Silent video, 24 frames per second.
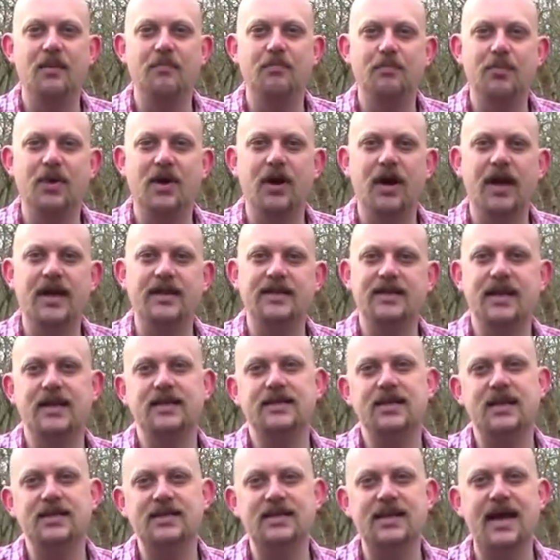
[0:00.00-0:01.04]
but
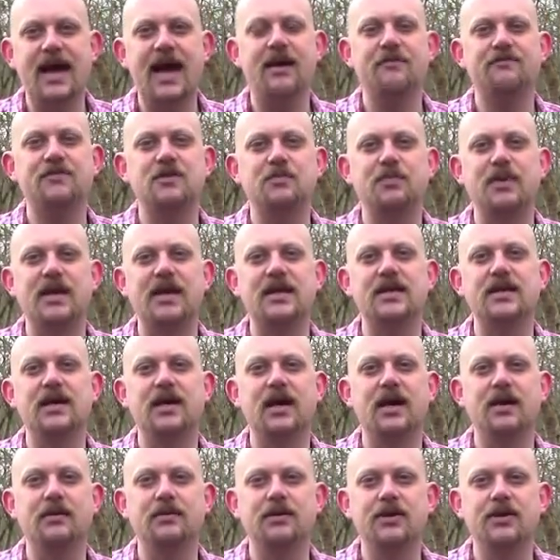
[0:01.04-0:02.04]
it doesn't have to be,